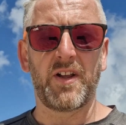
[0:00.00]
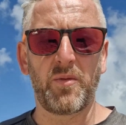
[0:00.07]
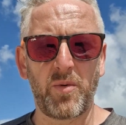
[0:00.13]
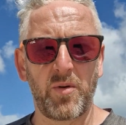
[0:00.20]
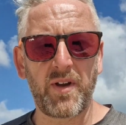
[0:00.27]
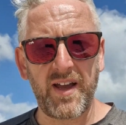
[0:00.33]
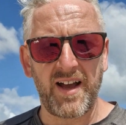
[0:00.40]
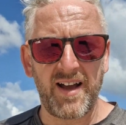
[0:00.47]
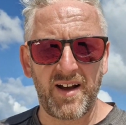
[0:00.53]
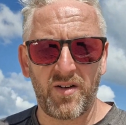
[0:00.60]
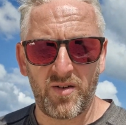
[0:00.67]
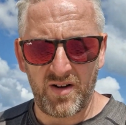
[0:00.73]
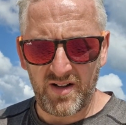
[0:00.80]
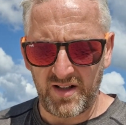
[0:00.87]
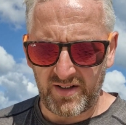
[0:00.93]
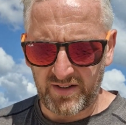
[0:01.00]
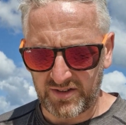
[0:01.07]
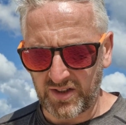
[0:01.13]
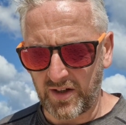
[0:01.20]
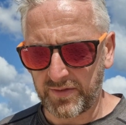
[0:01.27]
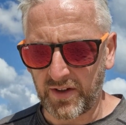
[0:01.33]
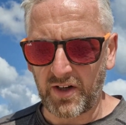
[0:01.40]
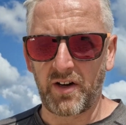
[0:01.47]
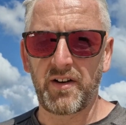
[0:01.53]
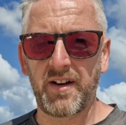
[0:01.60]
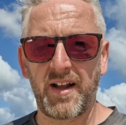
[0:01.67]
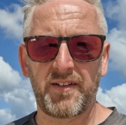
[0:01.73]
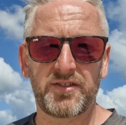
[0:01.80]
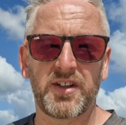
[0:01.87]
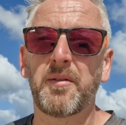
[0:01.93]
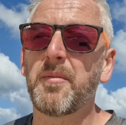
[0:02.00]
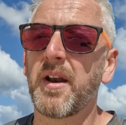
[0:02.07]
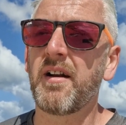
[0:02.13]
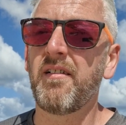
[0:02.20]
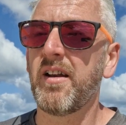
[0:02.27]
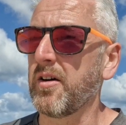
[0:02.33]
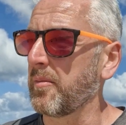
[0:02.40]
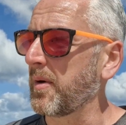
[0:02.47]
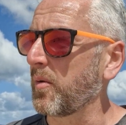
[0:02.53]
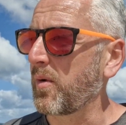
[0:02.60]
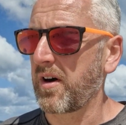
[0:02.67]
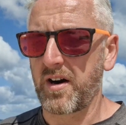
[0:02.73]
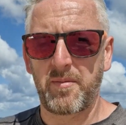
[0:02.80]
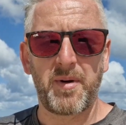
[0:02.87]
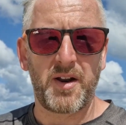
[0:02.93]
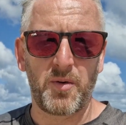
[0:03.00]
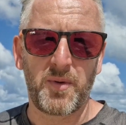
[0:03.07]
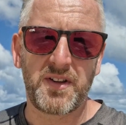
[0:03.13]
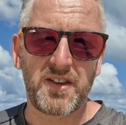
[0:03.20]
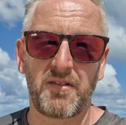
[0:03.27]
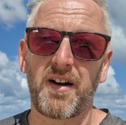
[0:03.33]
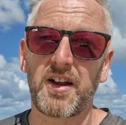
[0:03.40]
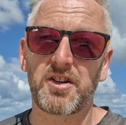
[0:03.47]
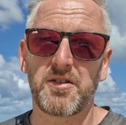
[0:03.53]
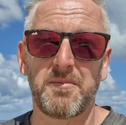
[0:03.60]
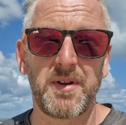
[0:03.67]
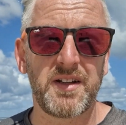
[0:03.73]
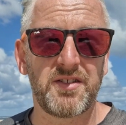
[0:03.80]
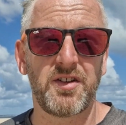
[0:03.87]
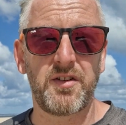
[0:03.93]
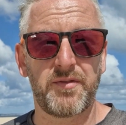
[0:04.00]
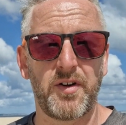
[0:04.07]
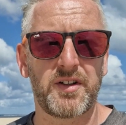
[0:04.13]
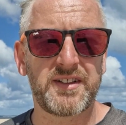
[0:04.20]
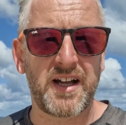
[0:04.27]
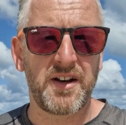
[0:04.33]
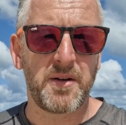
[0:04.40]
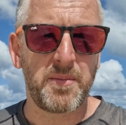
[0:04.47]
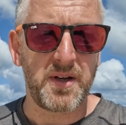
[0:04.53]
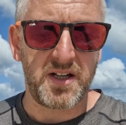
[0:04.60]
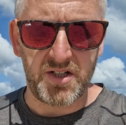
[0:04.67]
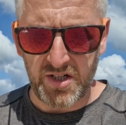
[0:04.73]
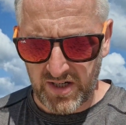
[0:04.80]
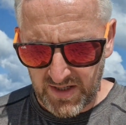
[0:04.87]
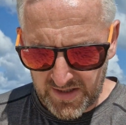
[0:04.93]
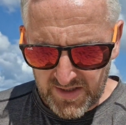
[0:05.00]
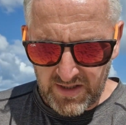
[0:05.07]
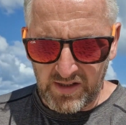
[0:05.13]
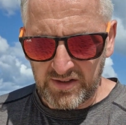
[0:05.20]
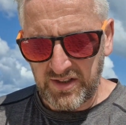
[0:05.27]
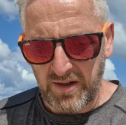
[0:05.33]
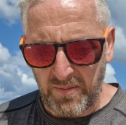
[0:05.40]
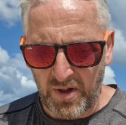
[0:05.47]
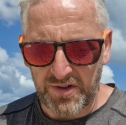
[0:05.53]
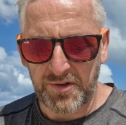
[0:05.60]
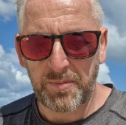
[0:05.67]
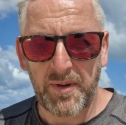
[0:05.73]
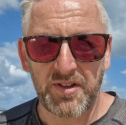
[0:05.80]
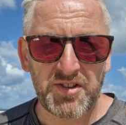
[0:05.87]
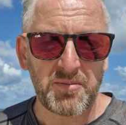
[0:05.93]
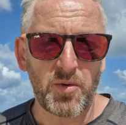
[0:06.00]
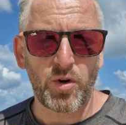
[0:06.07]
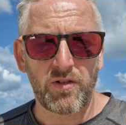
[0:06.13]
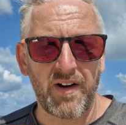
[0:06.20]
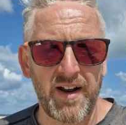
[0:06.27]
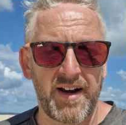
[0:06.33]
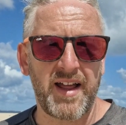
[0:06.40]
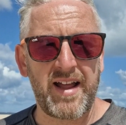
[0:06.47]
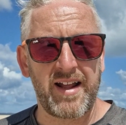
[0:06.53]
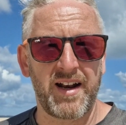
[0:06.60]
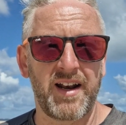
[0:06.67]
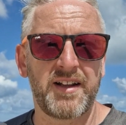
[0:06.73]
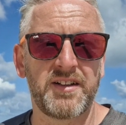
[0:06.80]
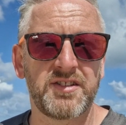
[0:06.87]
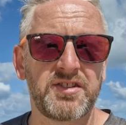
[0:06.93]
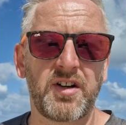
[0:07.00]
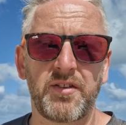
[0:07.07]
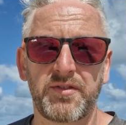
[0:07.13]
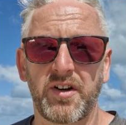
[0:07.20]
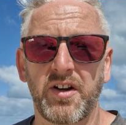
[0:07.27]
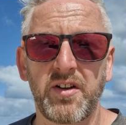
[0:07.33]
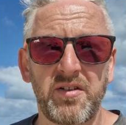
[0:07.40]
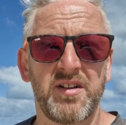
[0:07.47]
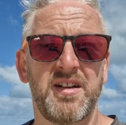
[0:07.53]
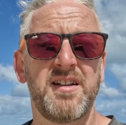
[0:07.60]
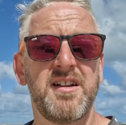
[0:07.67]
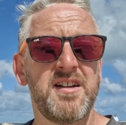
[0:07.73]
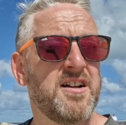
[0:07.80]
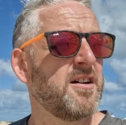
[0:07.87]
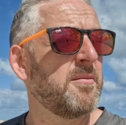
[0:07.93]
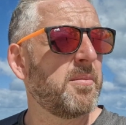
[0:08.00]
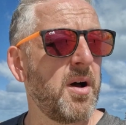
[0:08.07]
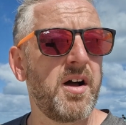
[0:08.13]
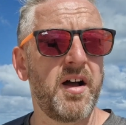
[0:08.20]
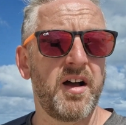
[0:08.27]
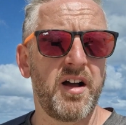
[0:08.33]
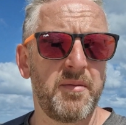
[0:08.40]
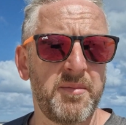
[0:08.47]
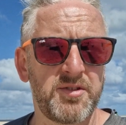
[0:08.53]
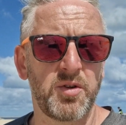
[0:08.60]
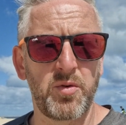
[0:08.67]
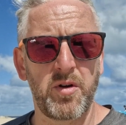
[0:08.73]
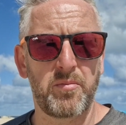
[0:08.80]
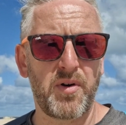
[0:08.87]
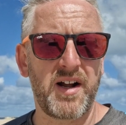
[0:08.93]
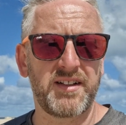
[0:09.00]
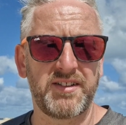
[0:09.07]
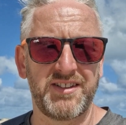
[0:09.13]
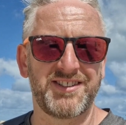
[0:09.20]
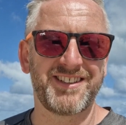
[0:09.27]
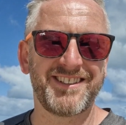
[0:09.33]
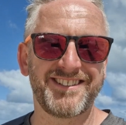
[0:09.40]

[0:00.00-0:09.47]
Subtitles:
we'll get out this afternoon and have some, but they're a little bit worried about the wind direction being too far down the beach, so there might just be some more ground handling this afternoon, but it's all good practice.